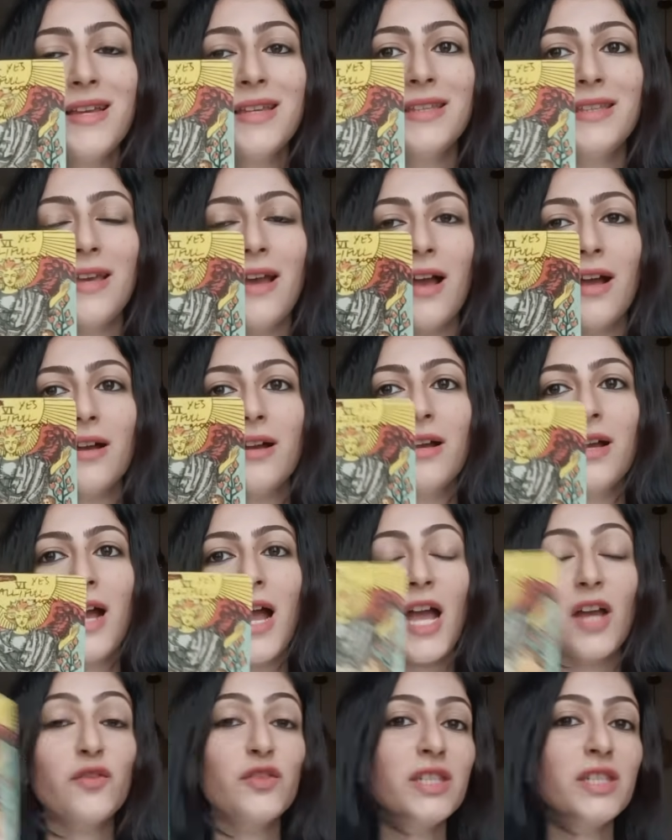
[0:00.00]
Yeah,
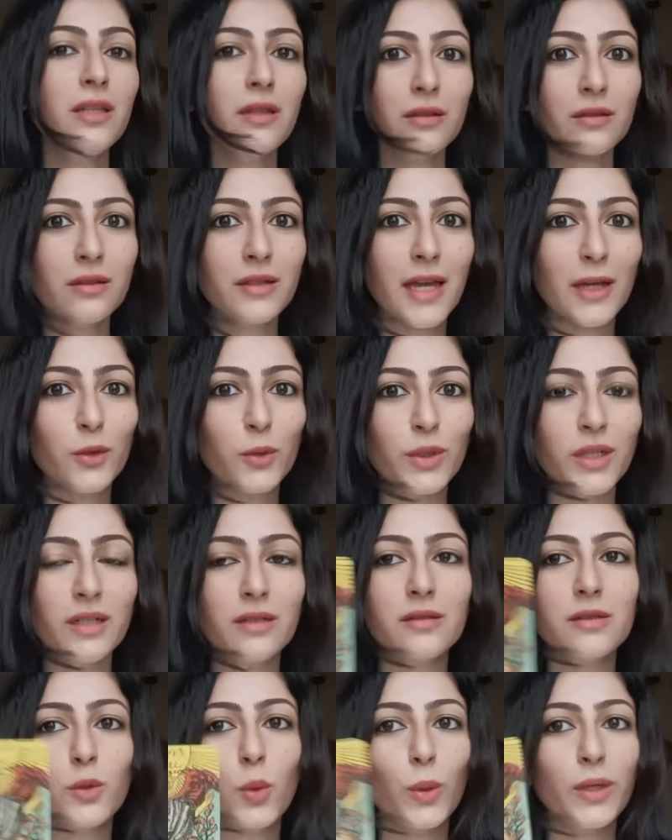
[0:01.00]
I've seen other tarot
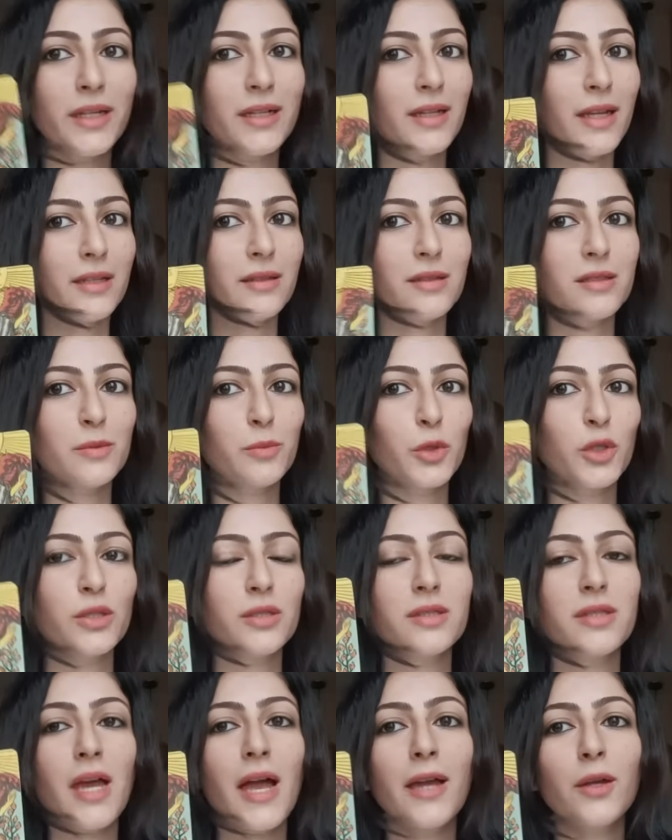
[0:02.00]
readers holding like this,
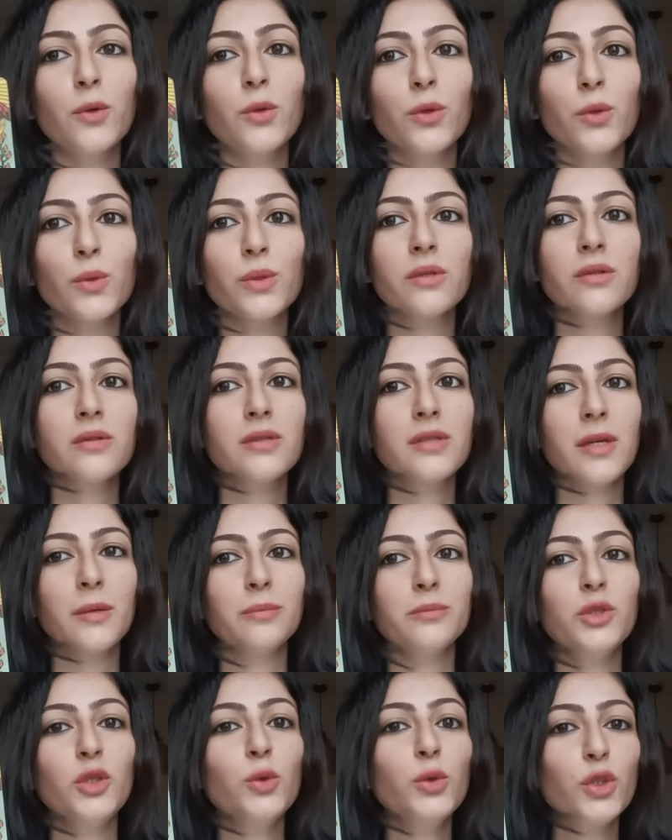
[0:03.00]
because I don't know,
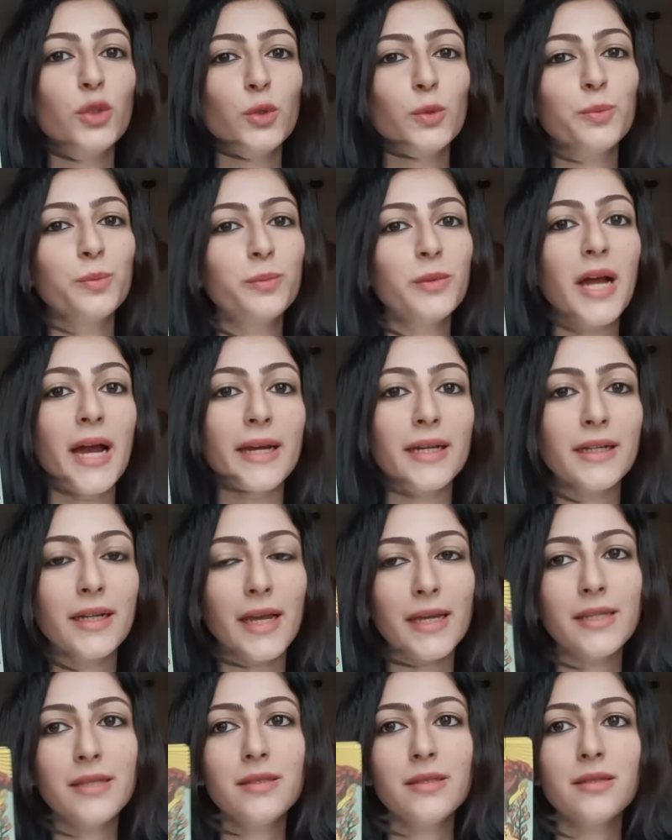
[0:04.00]
some YouTube
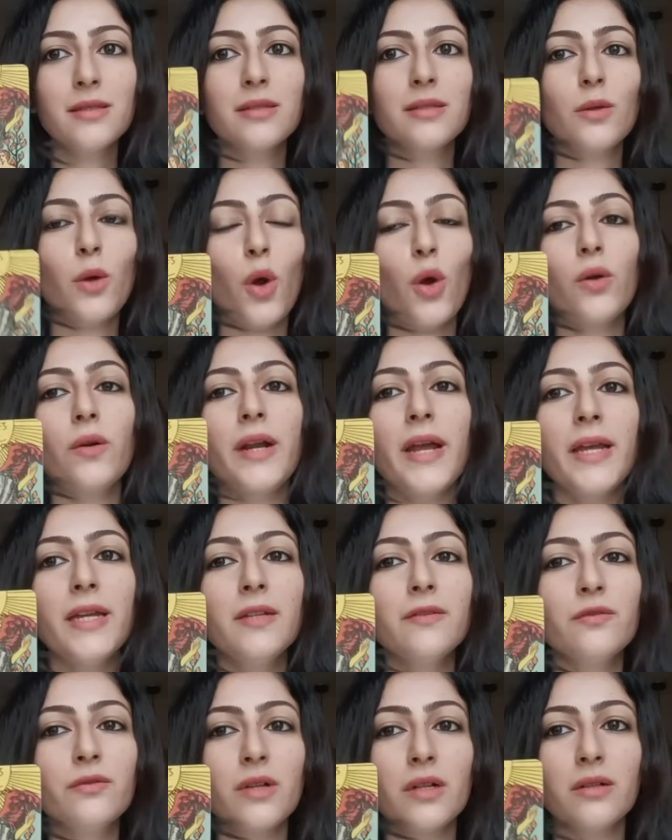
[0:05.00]
guidelines, all
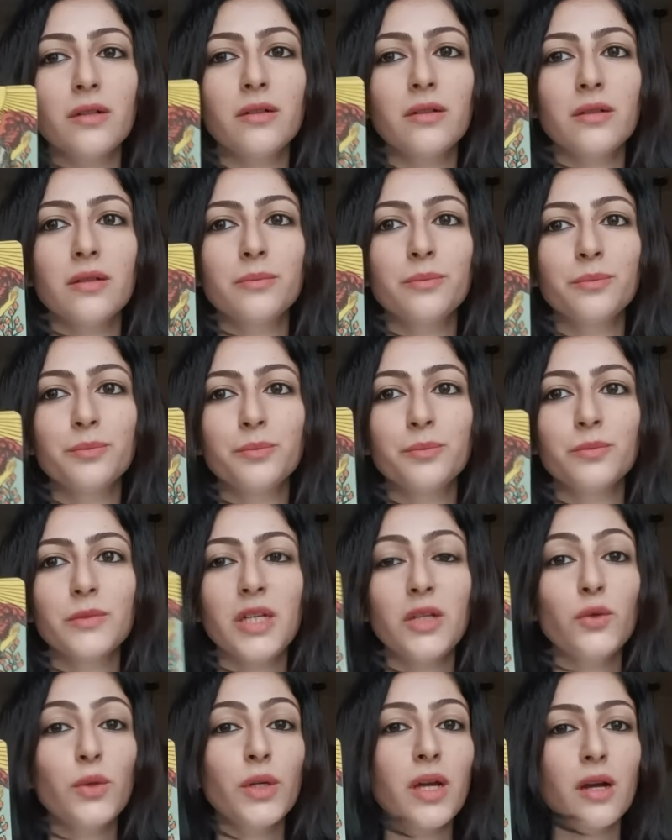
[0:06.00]
right,
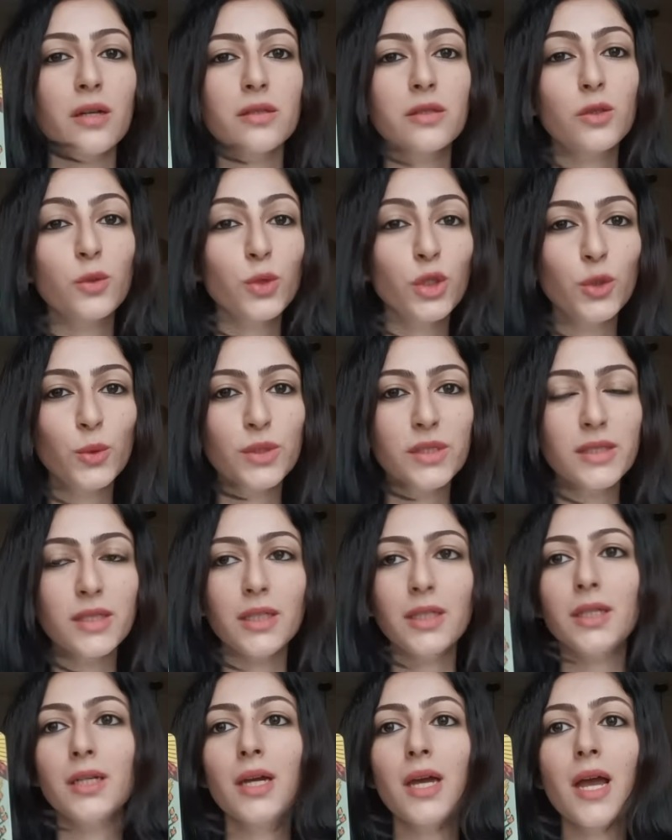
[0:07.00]
in regards to
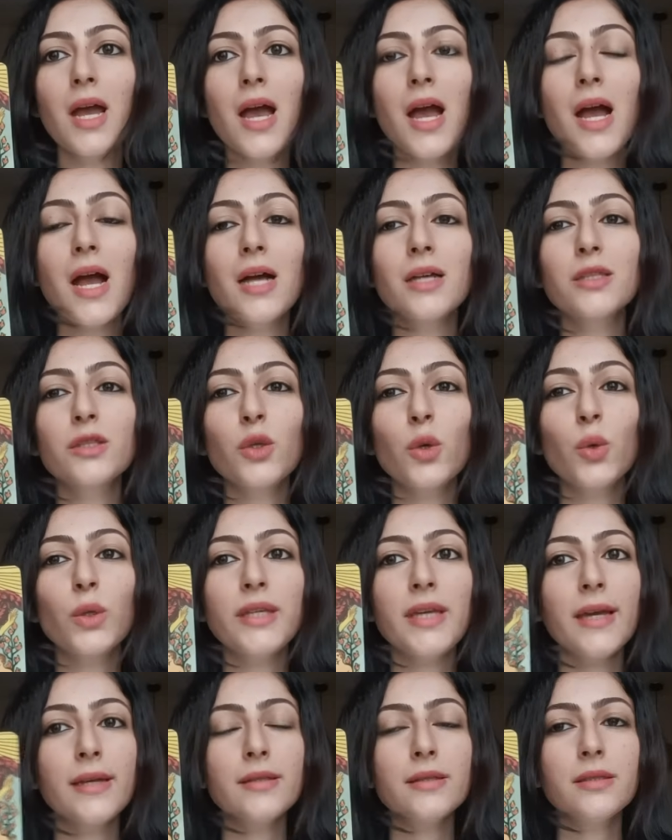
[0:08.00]
nudity. So
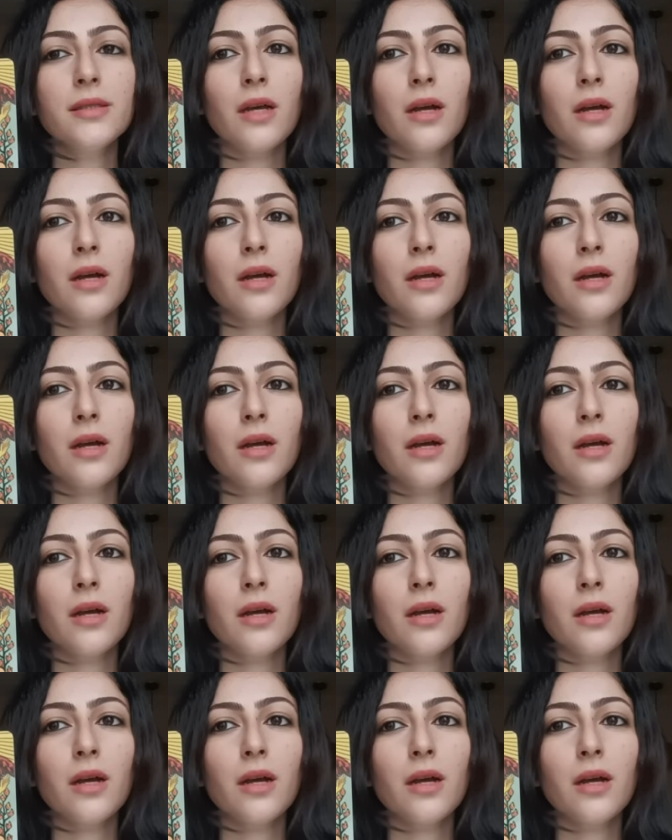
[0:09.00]
yes,